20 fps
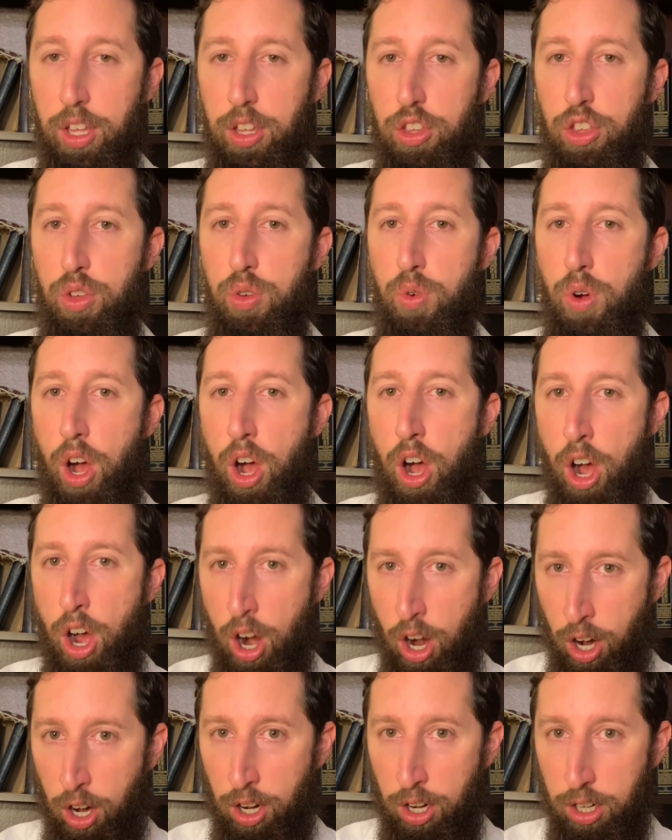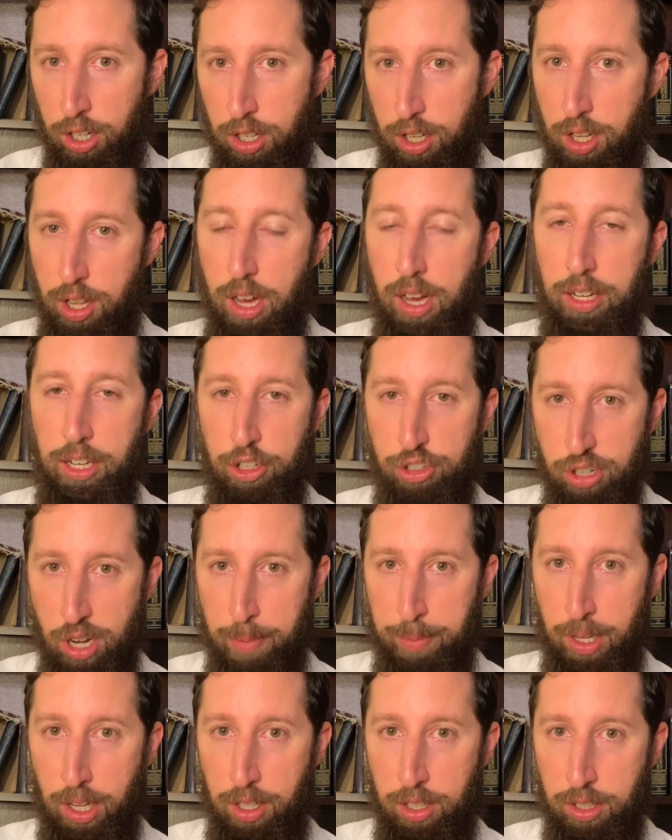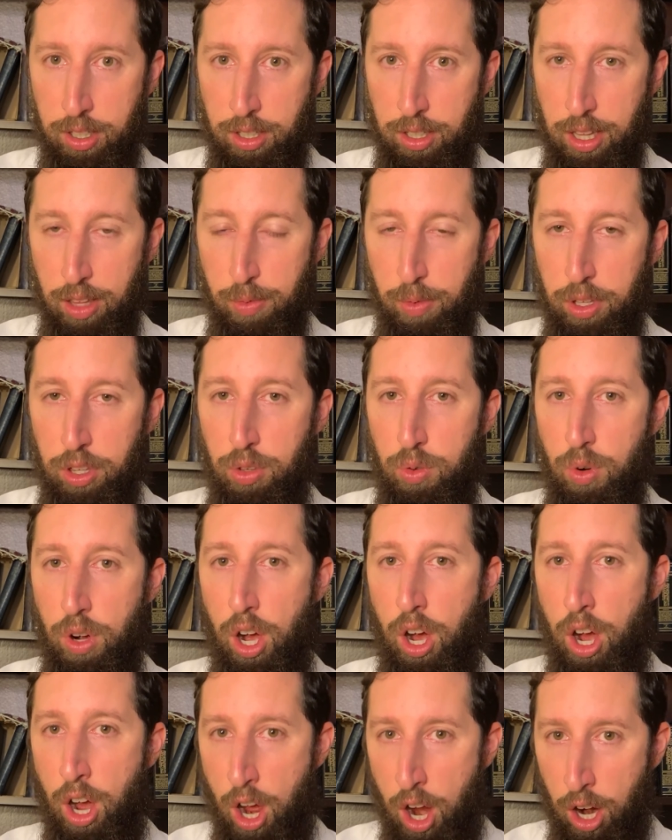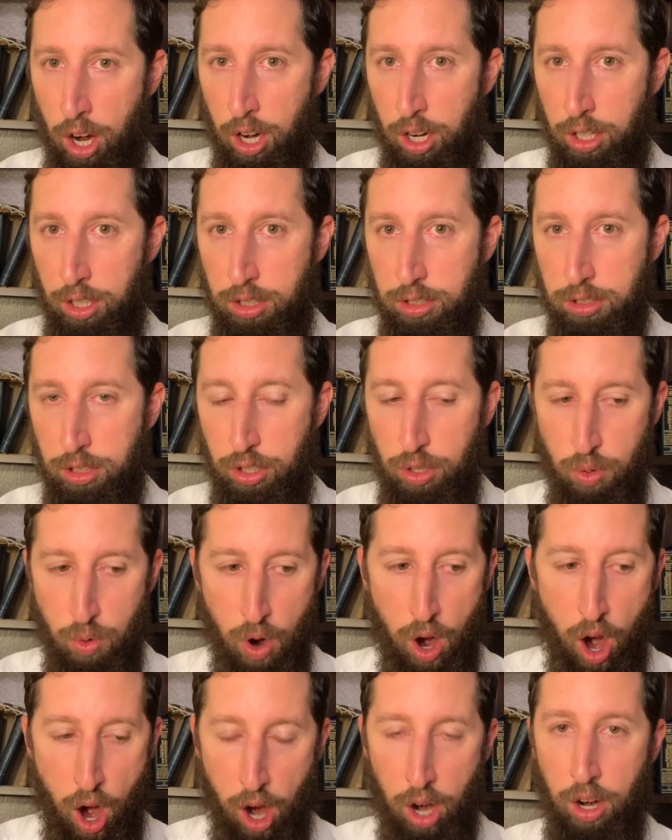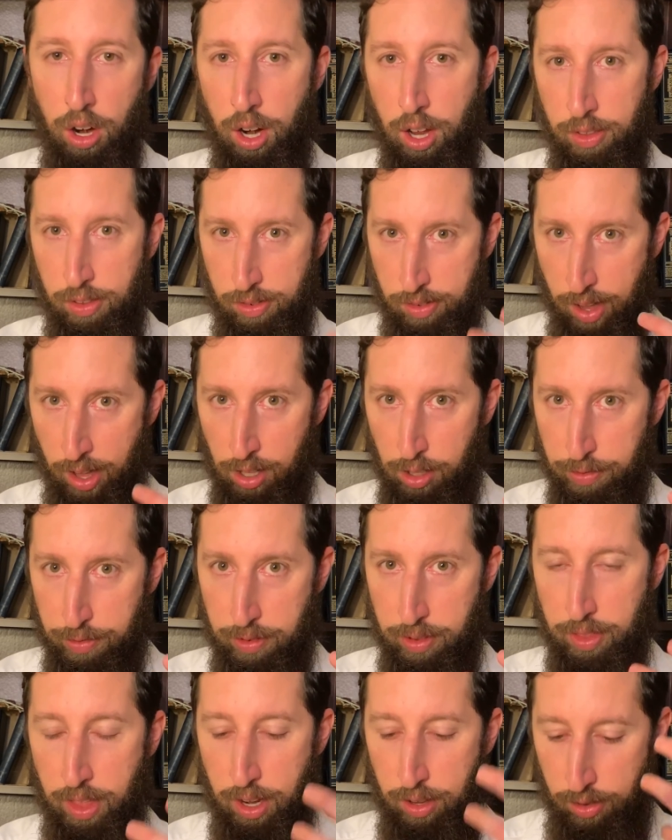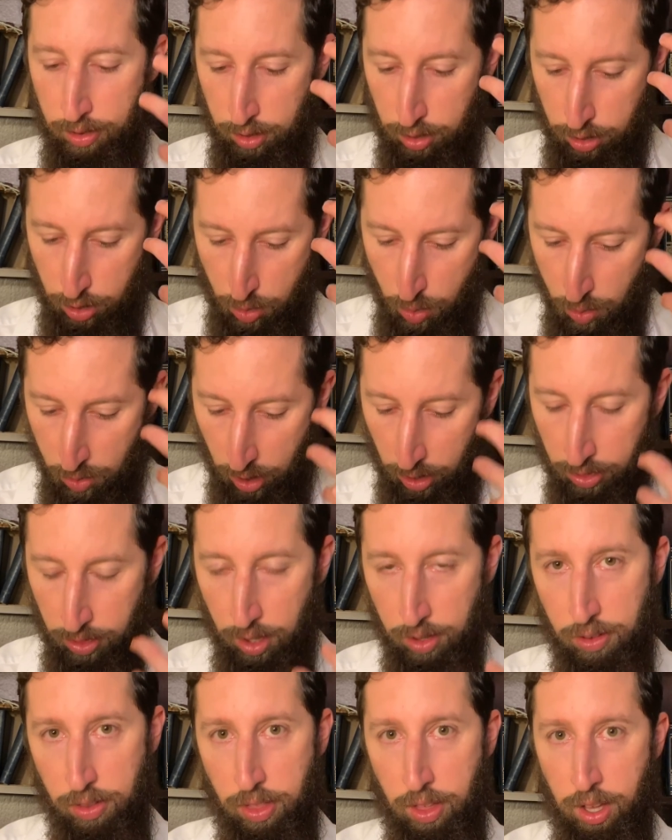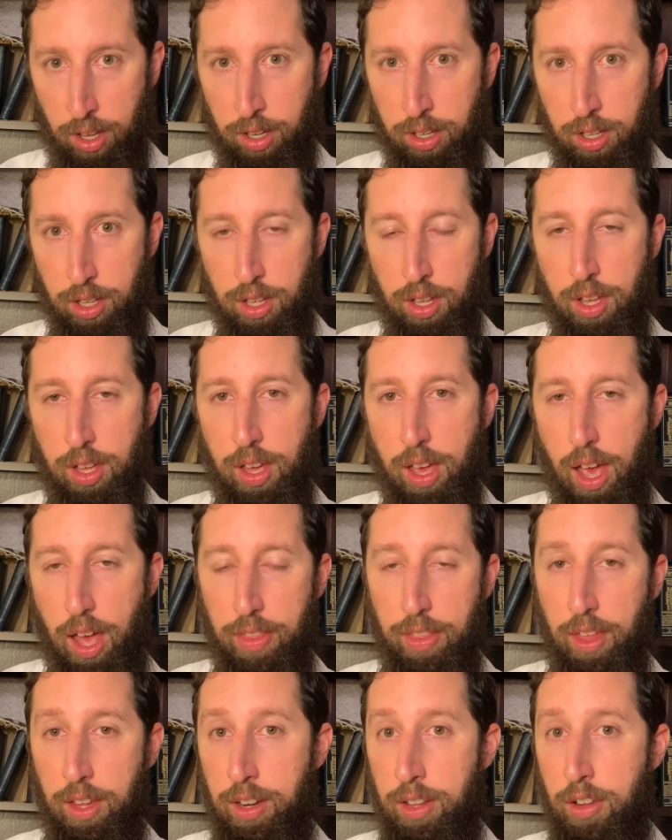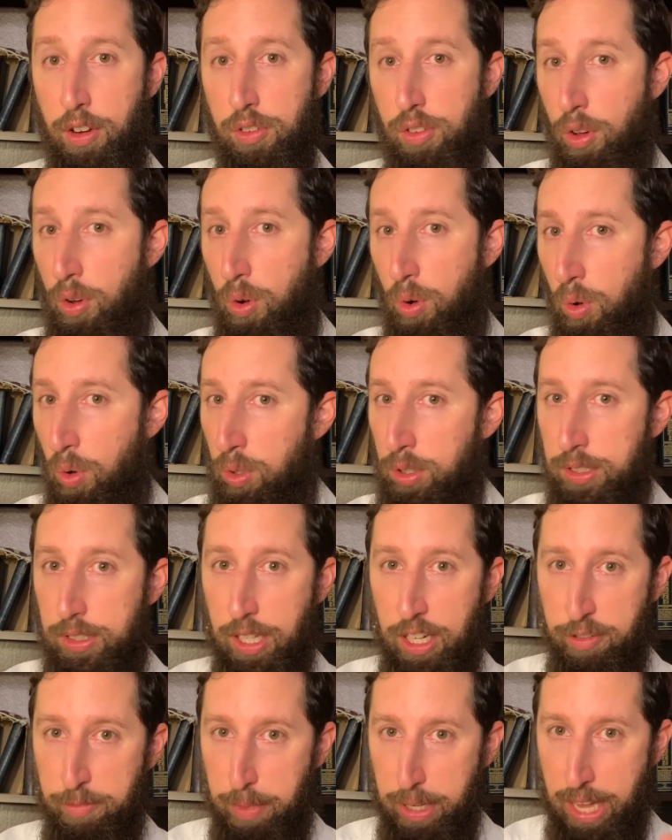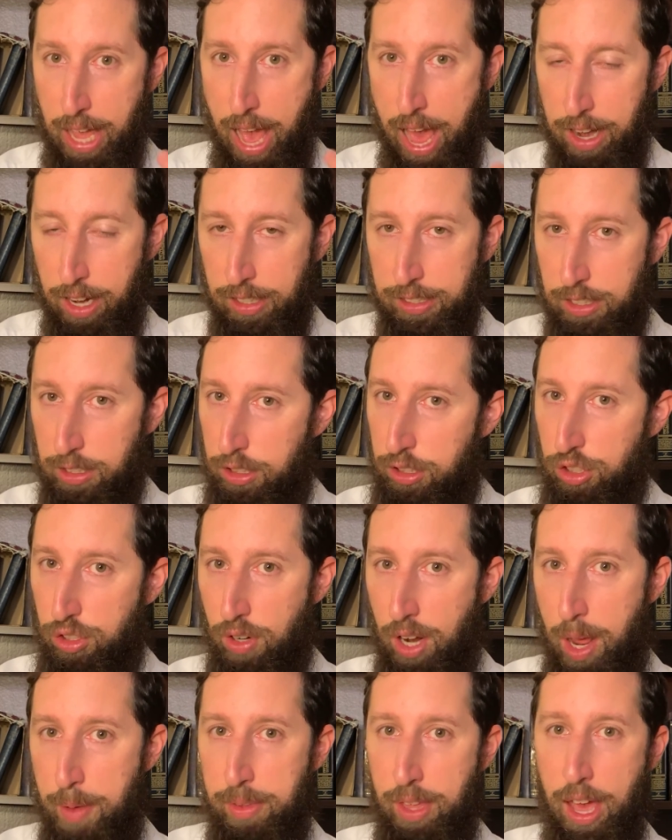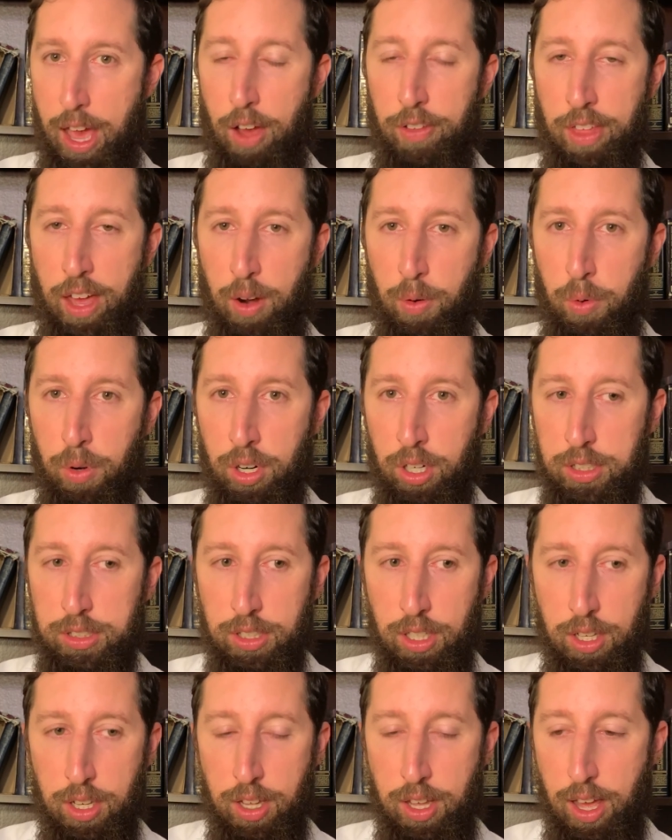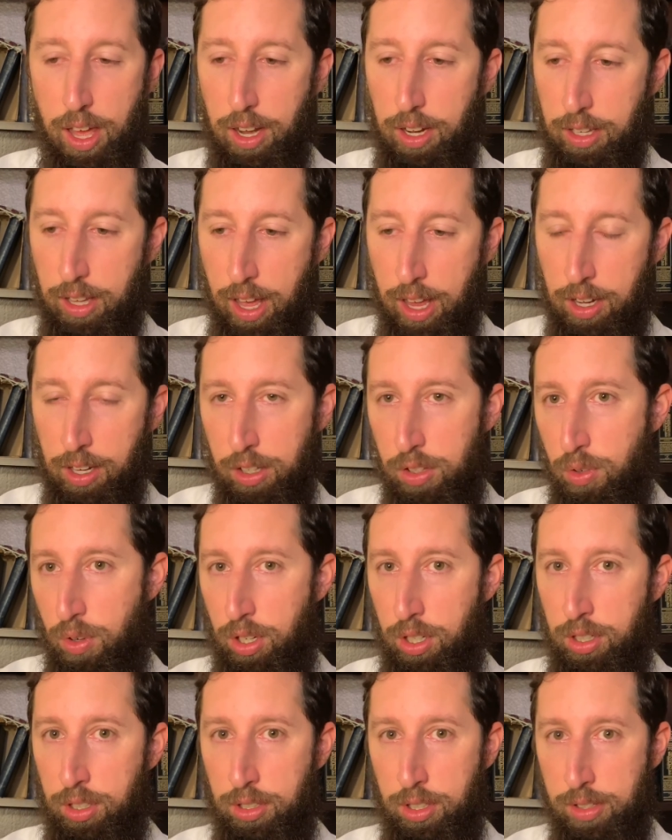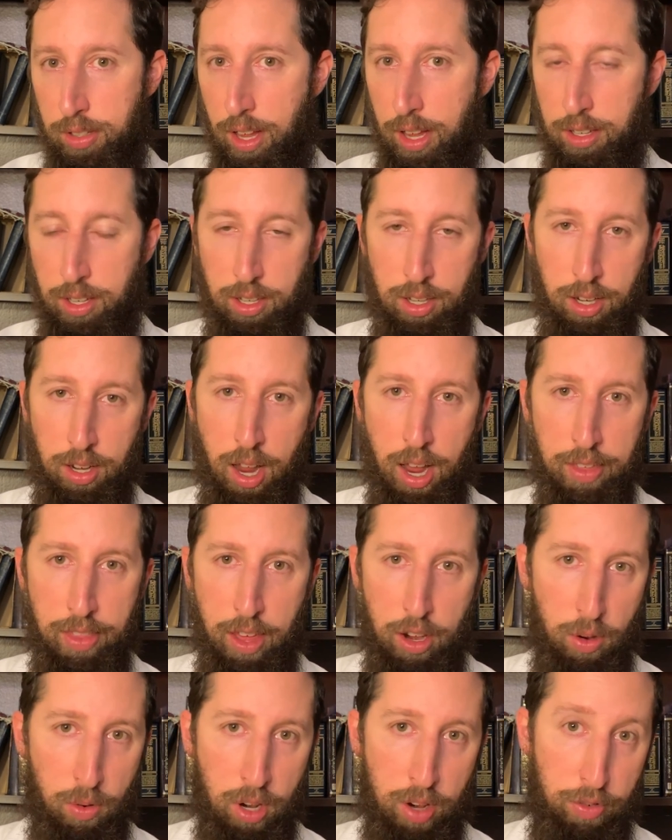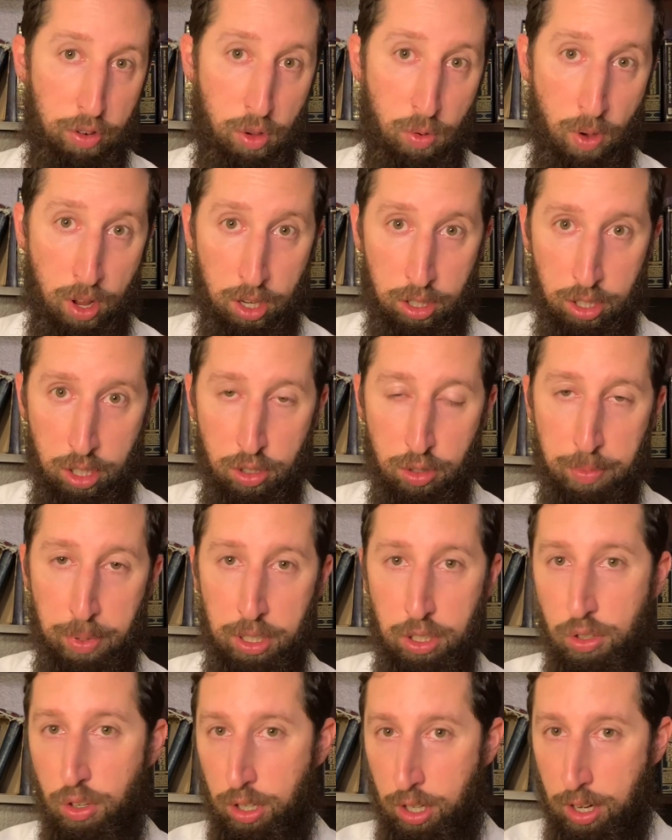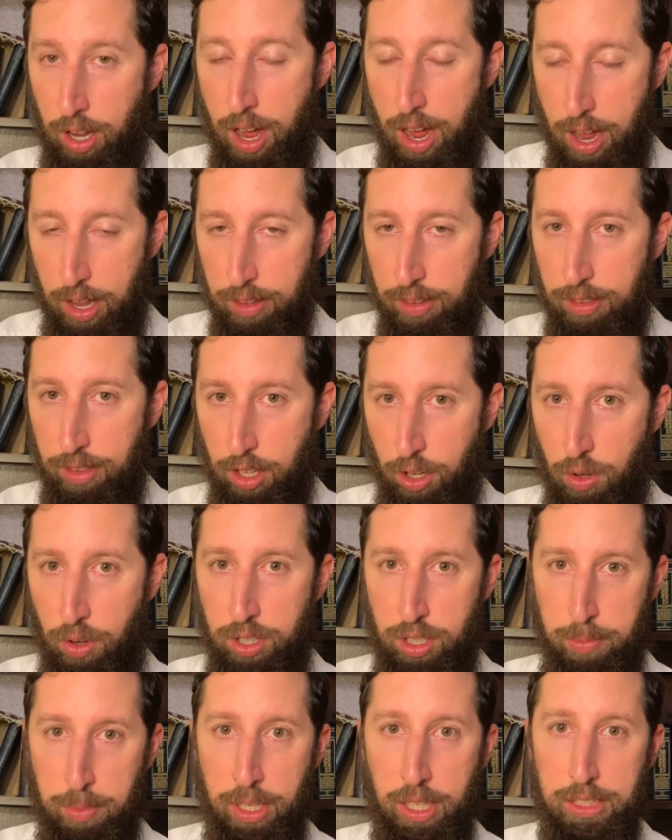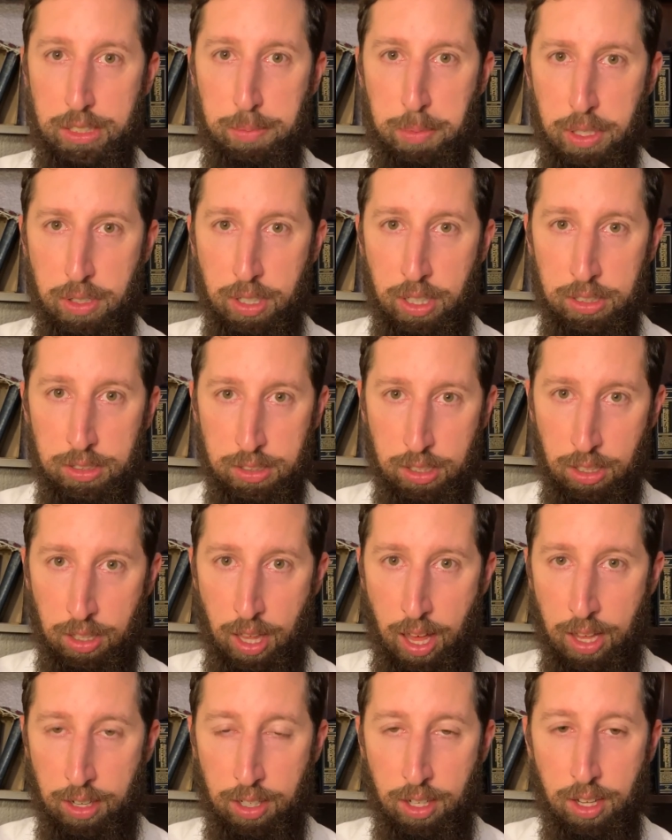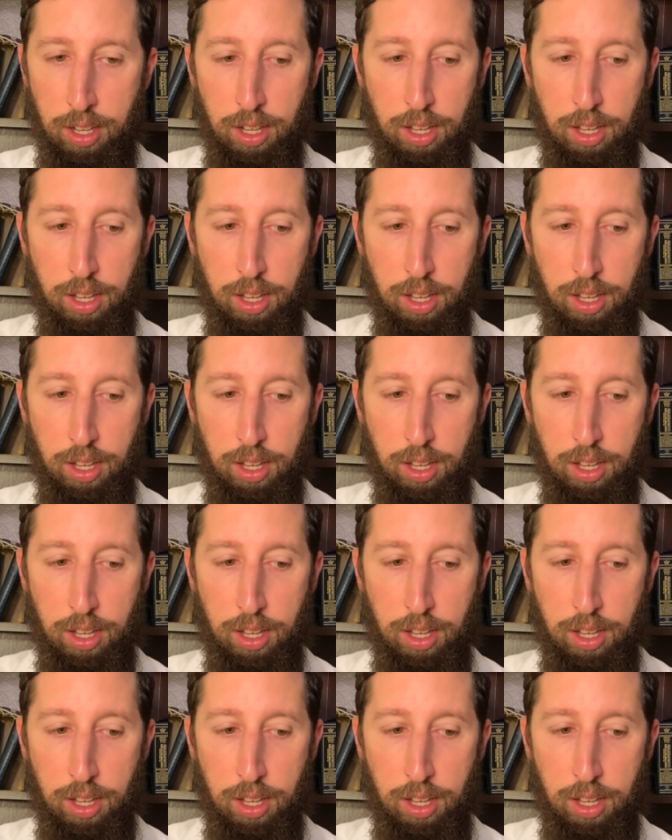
You are a neshama. That's what you are. You are a self that is using this thing. And then there's a whole set of mechanics that describes how that works. And again, you can decide to deny that or whatever you want to do, but you're constantly going to be experiencing that.